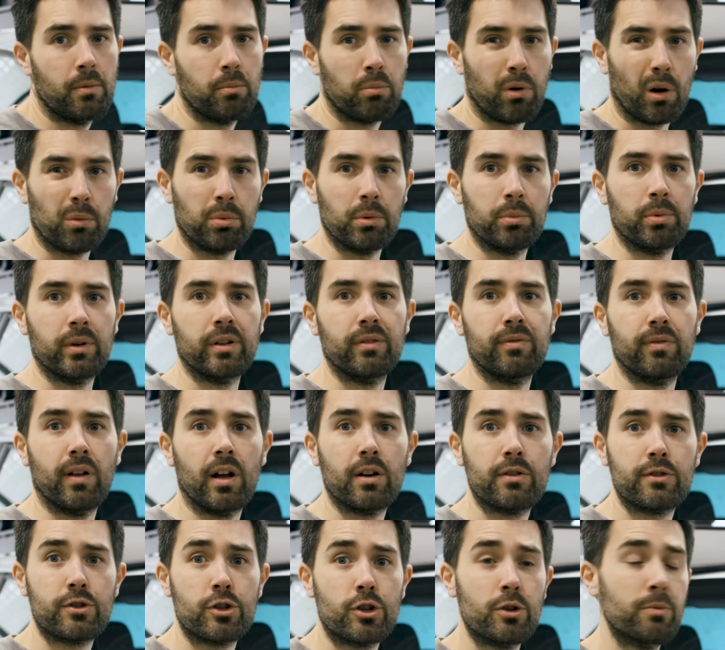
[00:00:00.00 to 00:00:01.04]
Probably
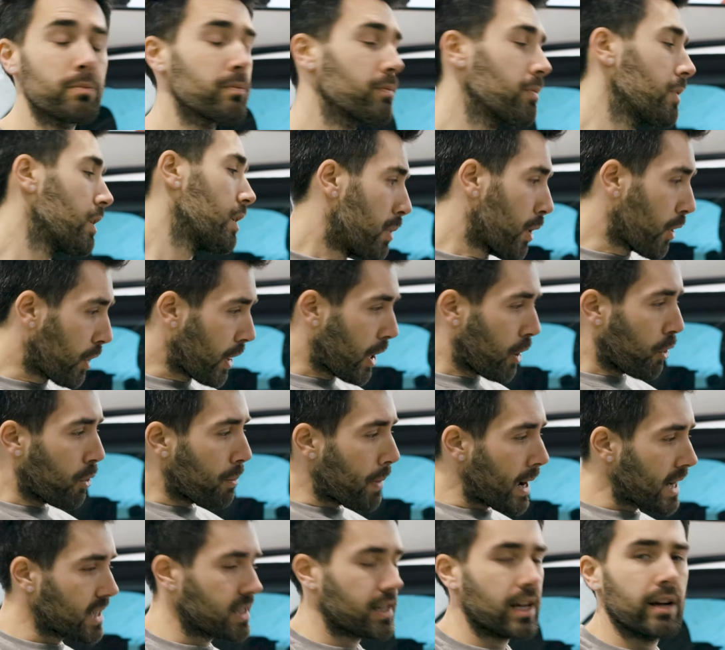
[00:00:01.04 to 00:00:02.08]
flush them. Put that all
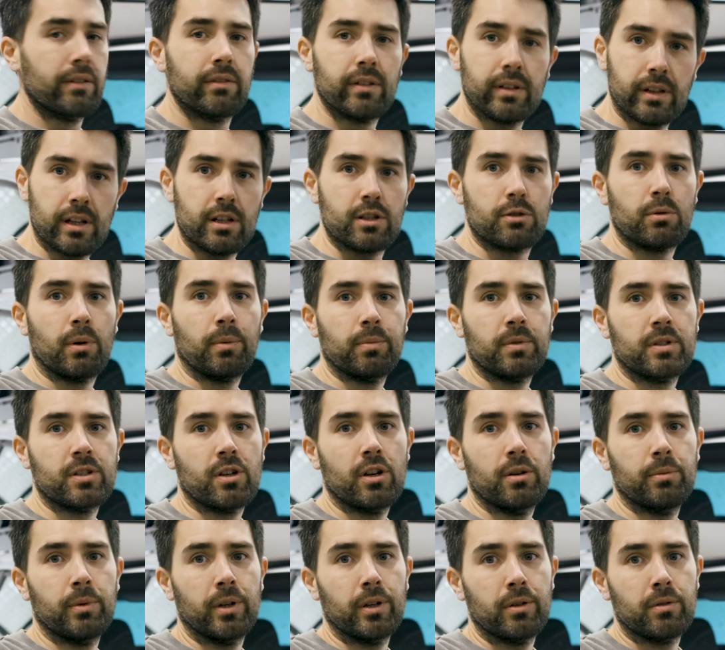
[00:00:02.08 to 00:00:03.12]
back together and then swap the
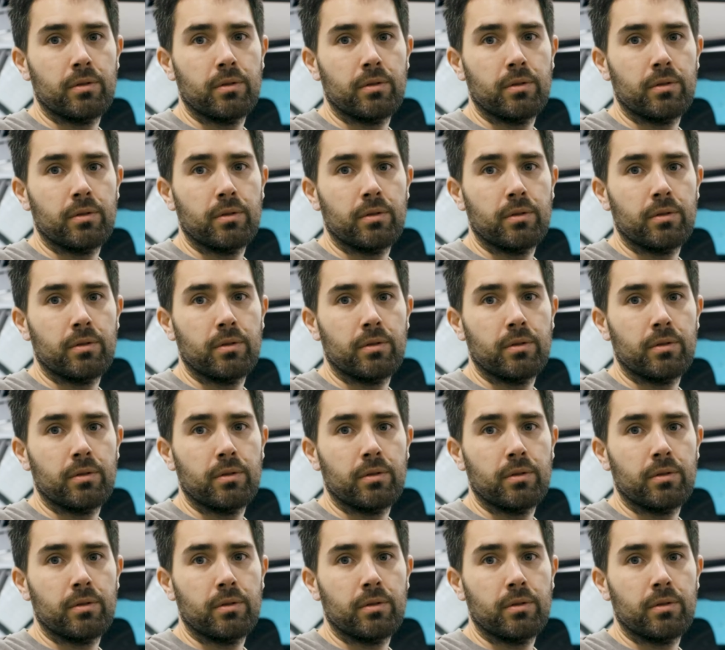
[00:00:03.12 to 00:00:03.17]
turbo.